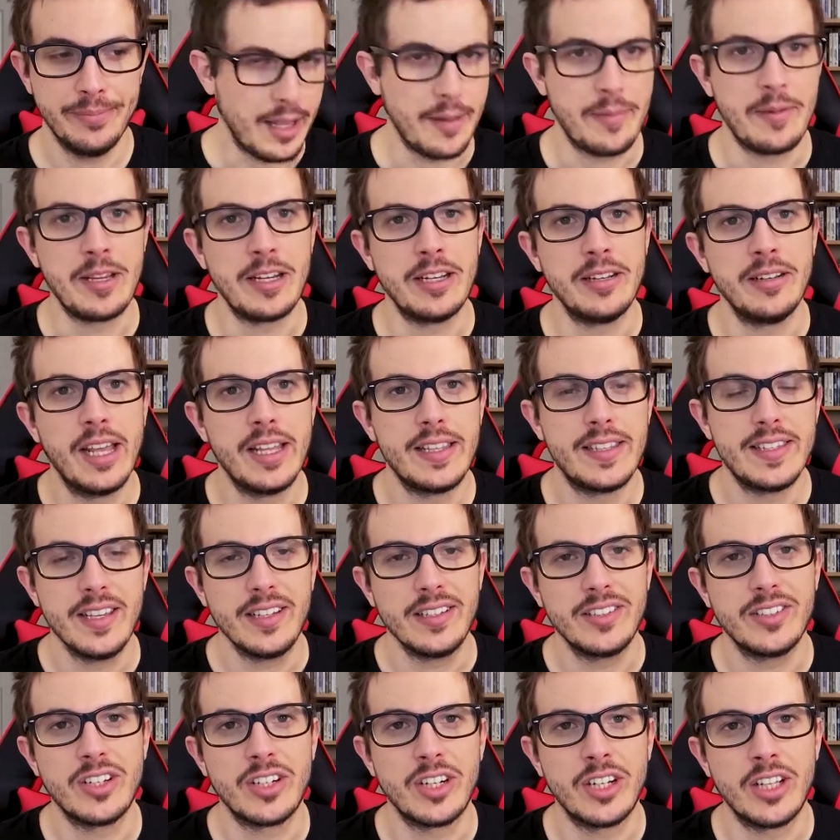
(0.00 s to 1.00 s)
I mean, it
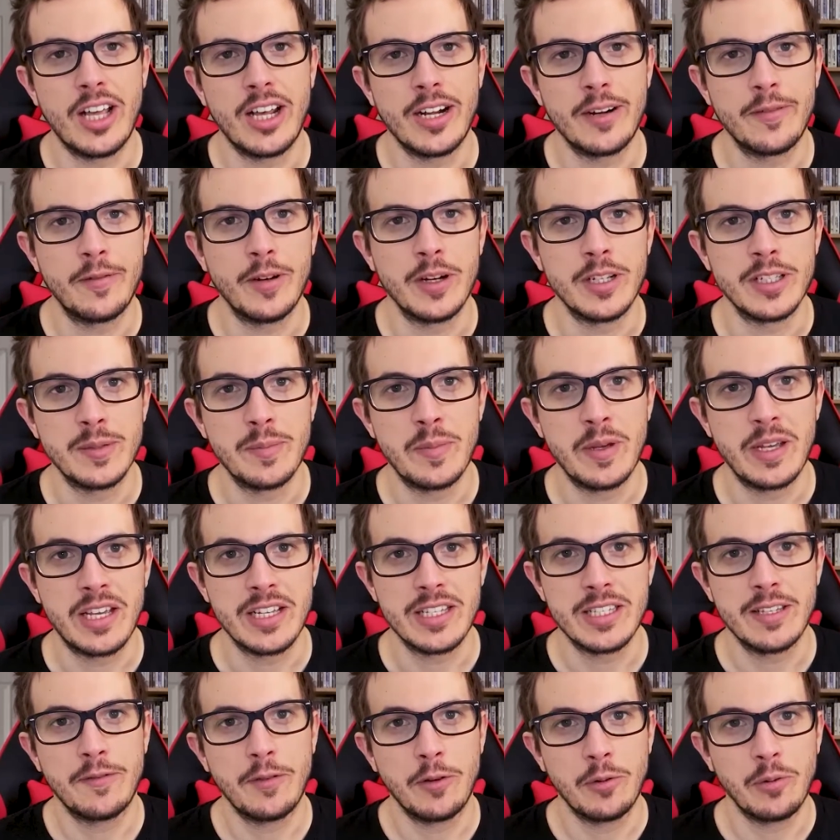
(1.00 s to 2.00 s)
sucks on a lot of fronts
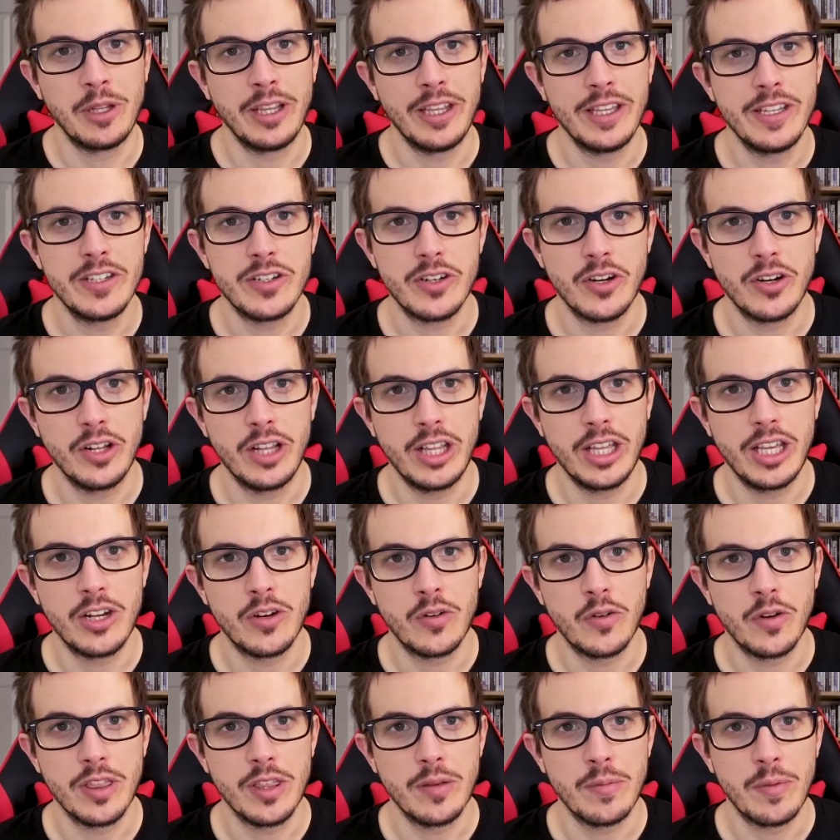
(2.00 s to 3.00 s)
because if it released early in
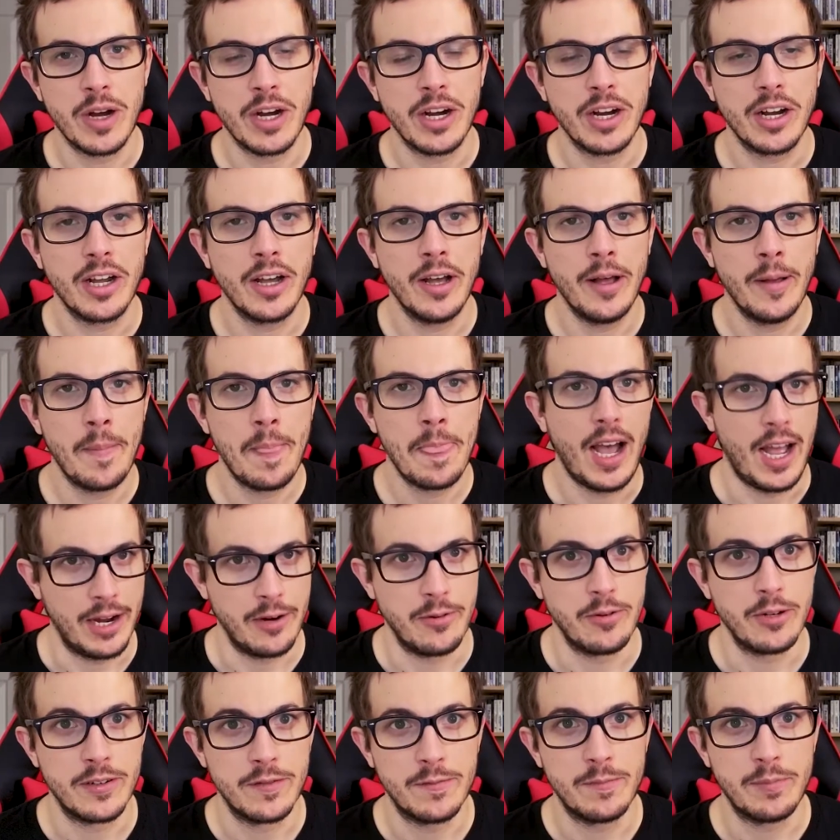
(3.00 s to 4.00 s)
North America, I
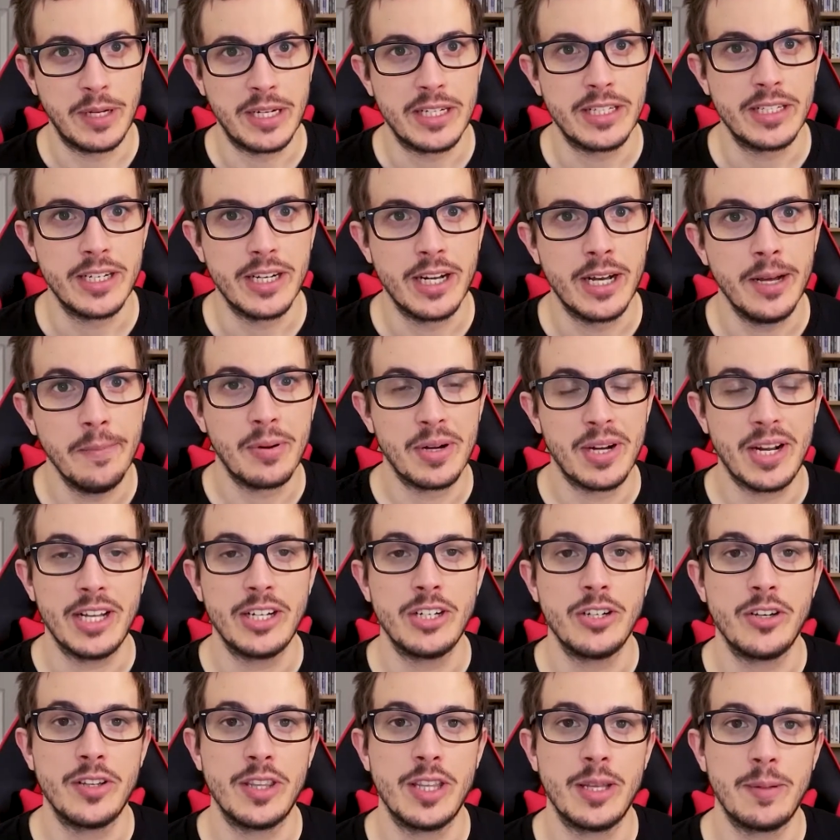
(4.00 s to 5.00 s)
would have picked it up, but I
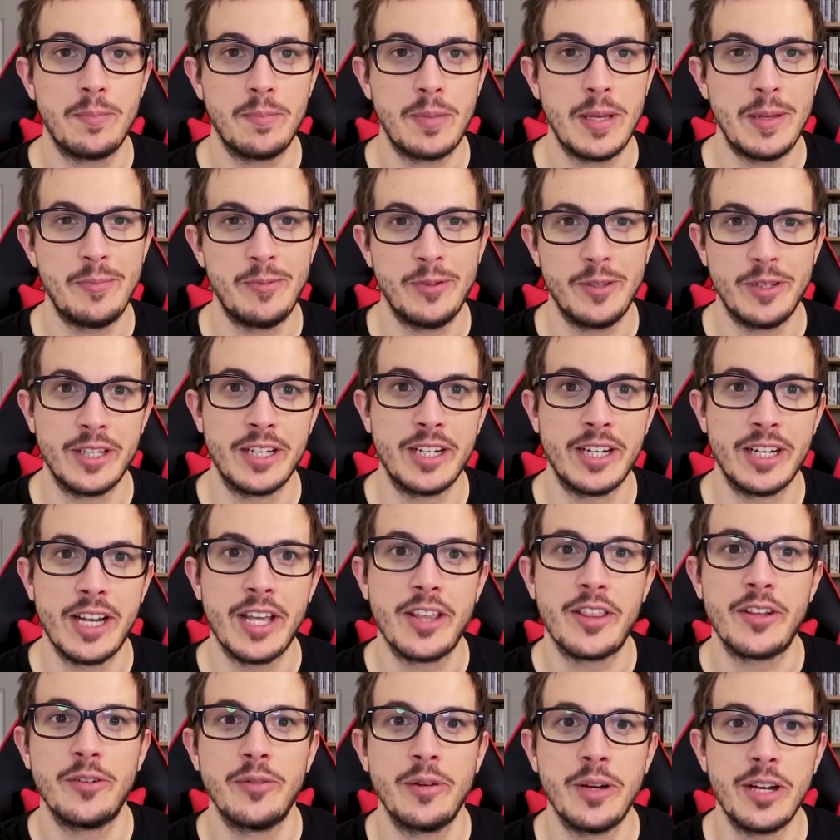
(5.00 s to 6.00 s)
know that people in
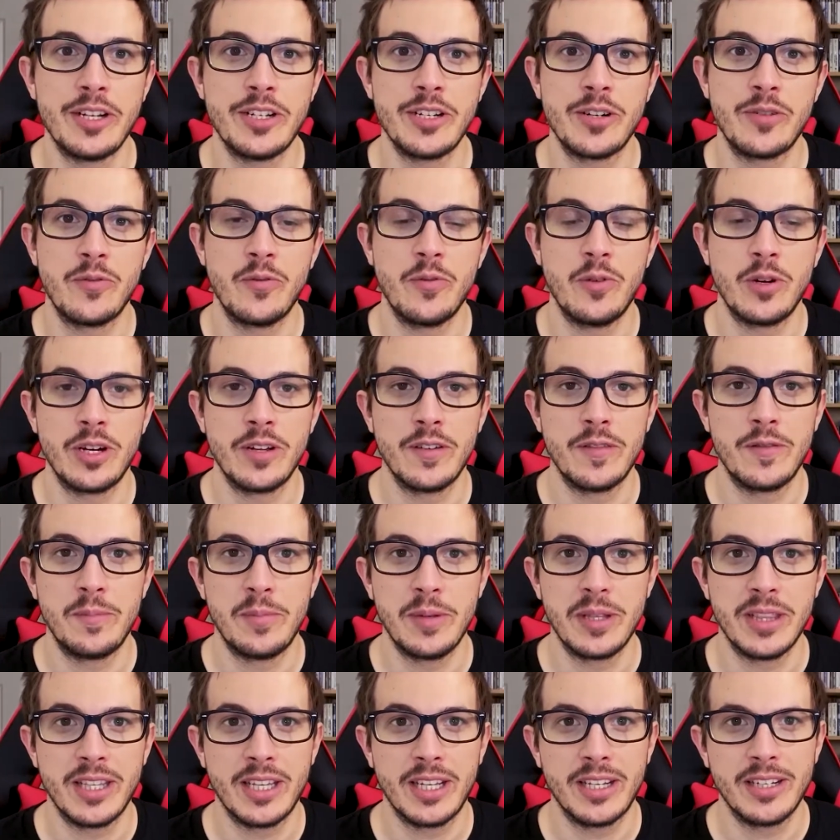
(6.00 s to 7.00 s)
another region would have
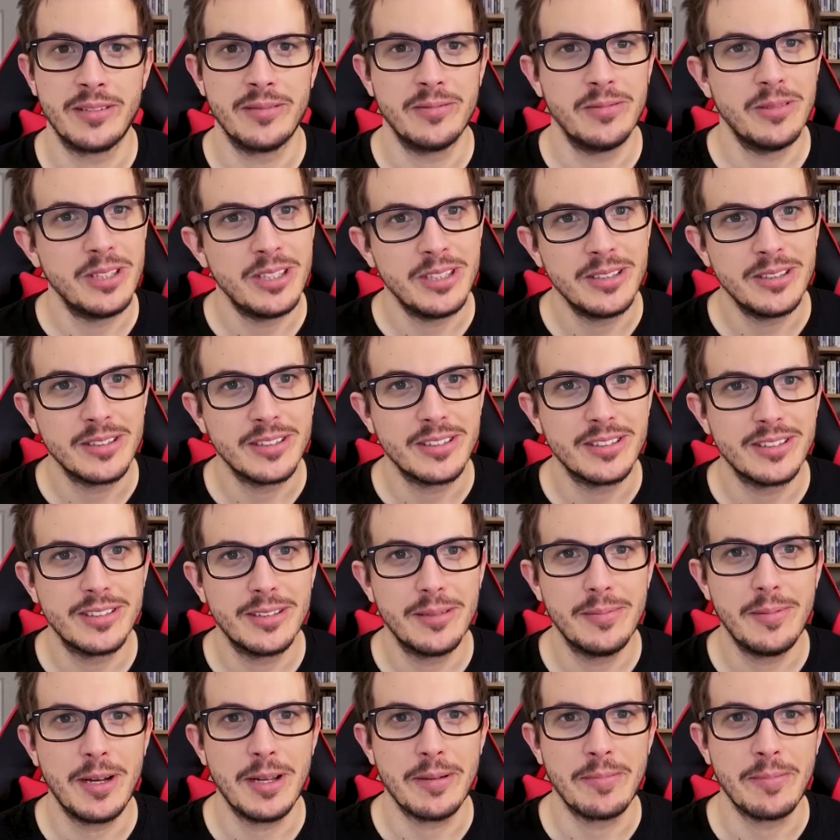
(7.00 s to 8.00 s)
been like, well,
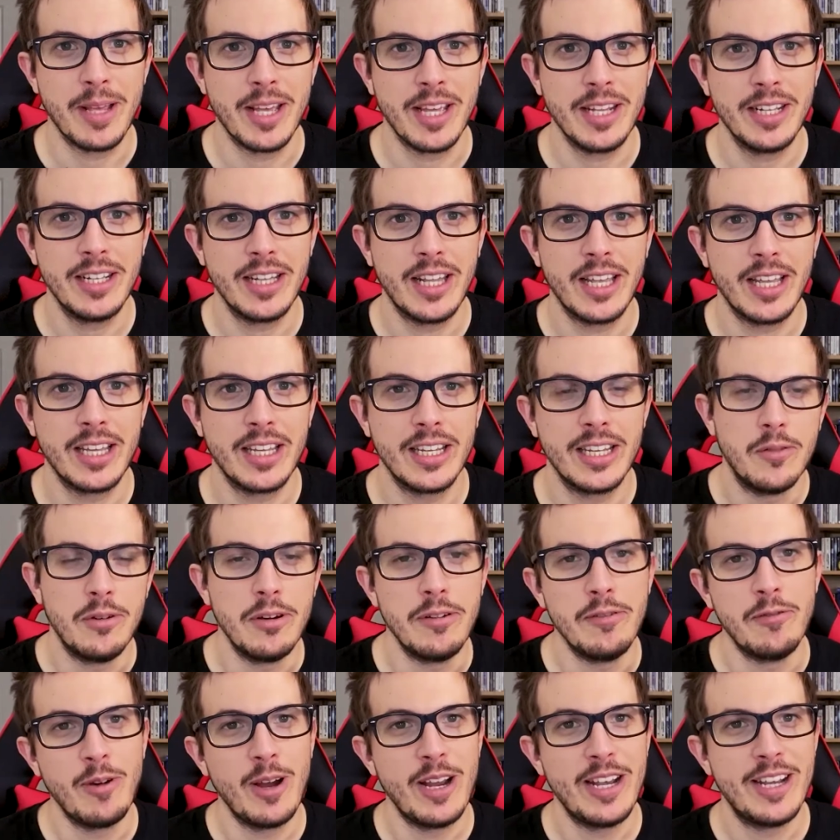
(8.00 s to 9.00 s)
come on, man, like,
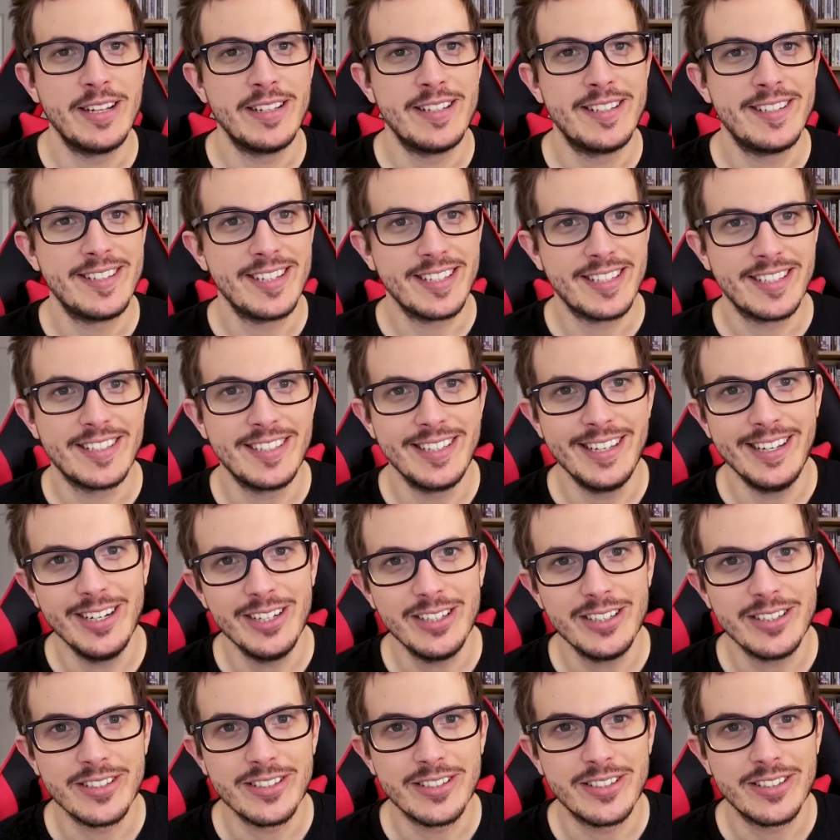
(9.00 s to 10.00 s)
we've waited six
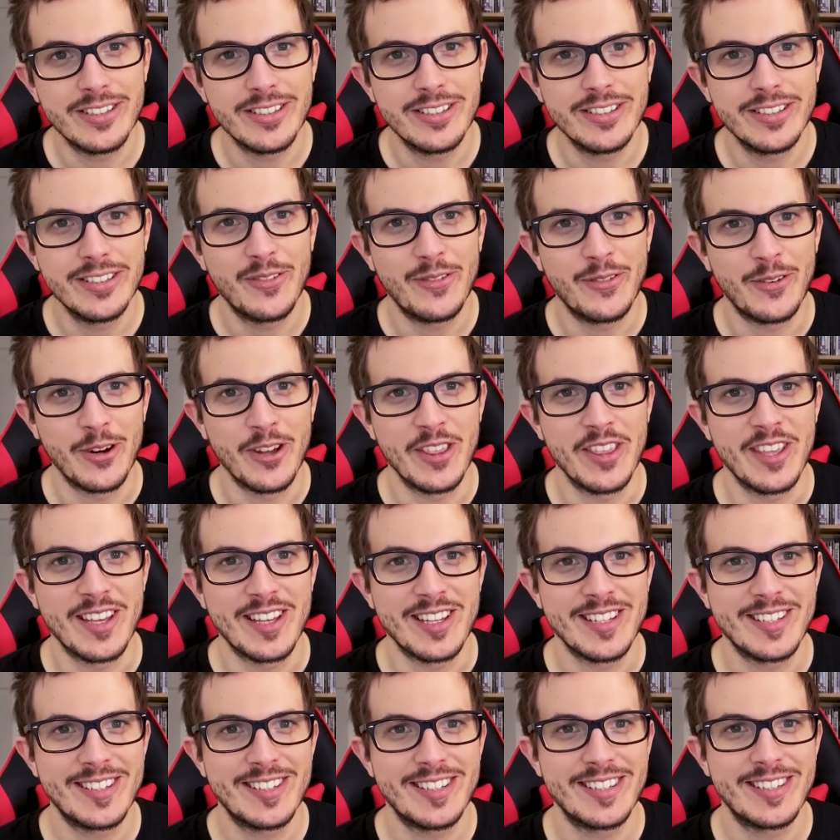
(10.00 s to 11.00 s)
years for
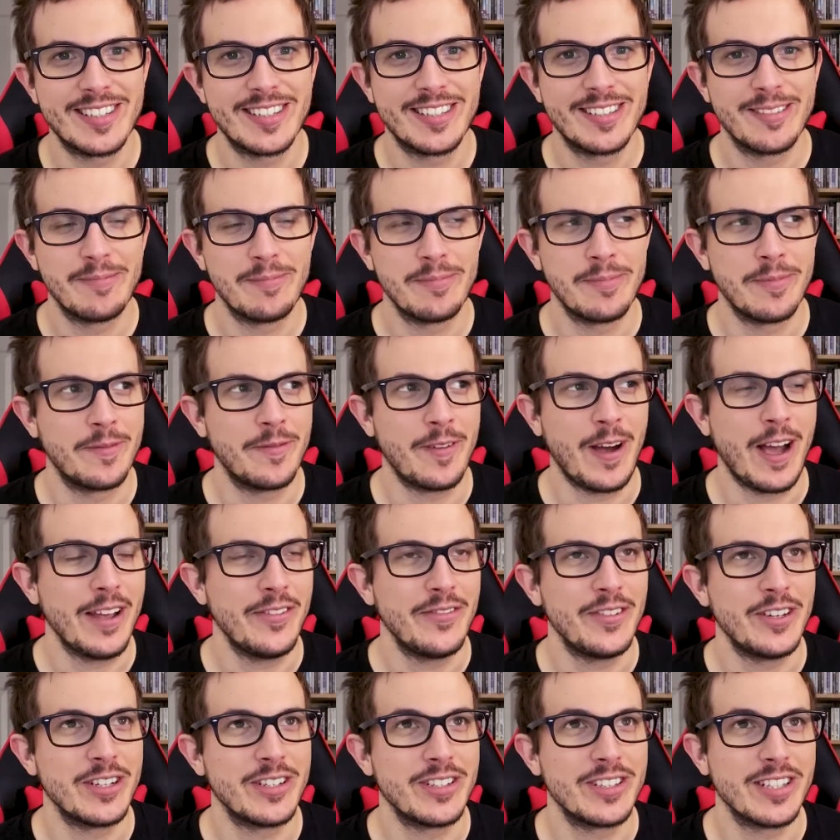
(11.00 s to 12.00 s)
this, five
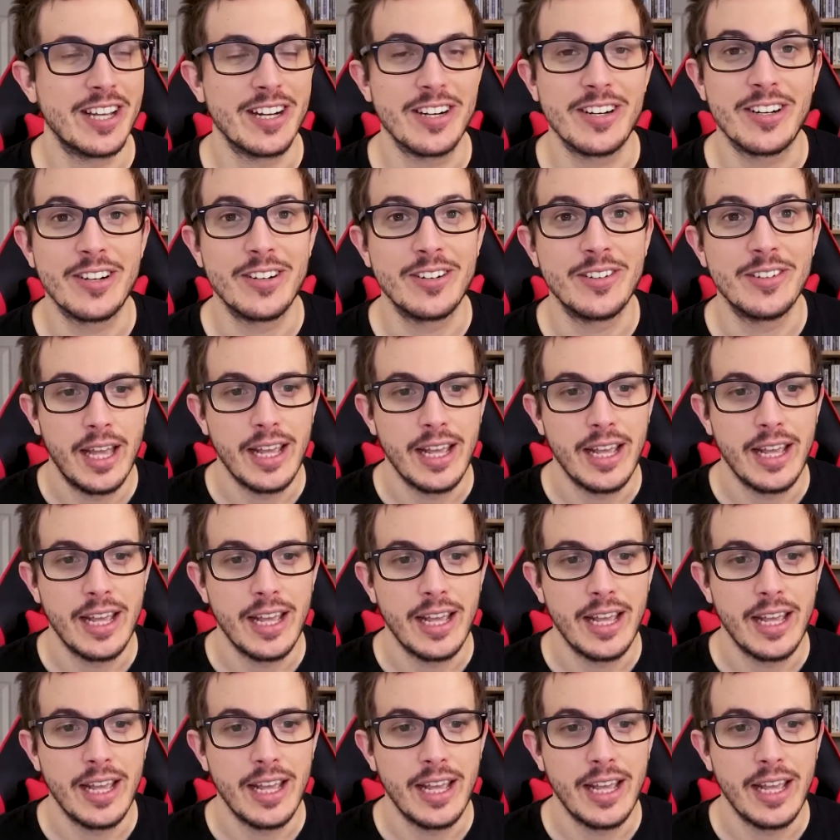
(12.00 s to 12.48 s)
years, I don't know.